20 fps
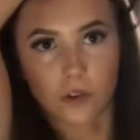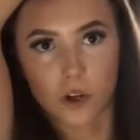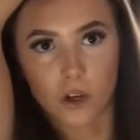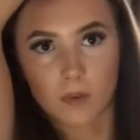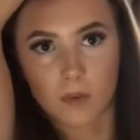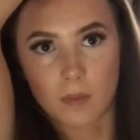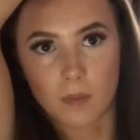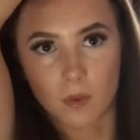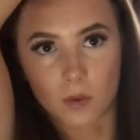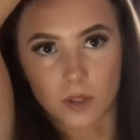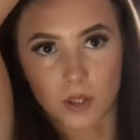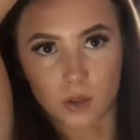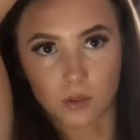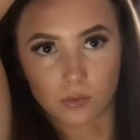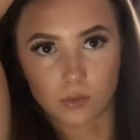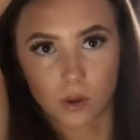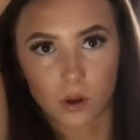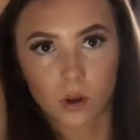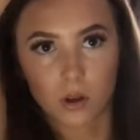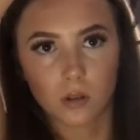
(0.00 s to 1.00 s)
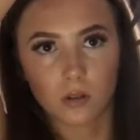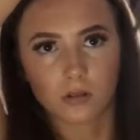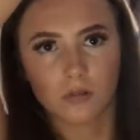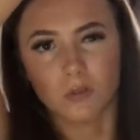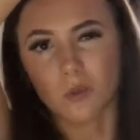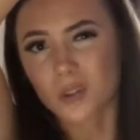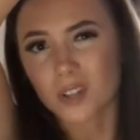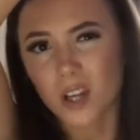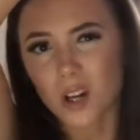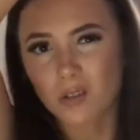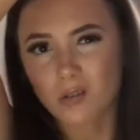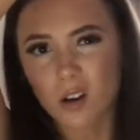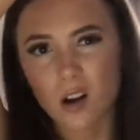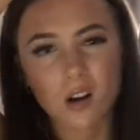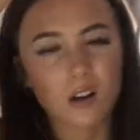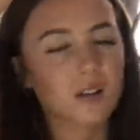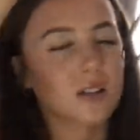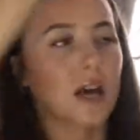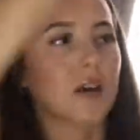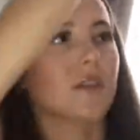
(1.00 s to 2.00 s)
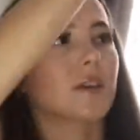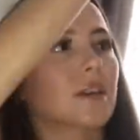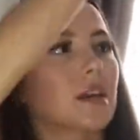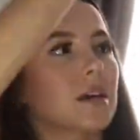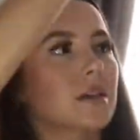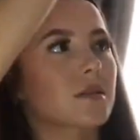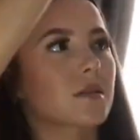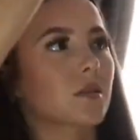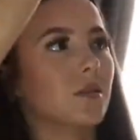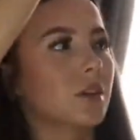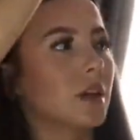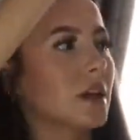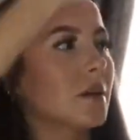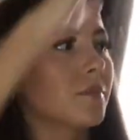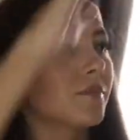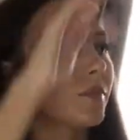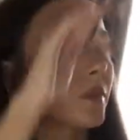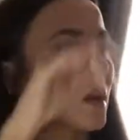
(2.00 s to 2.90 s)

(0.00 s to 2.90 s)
from Motel Rocks, I think that's their name.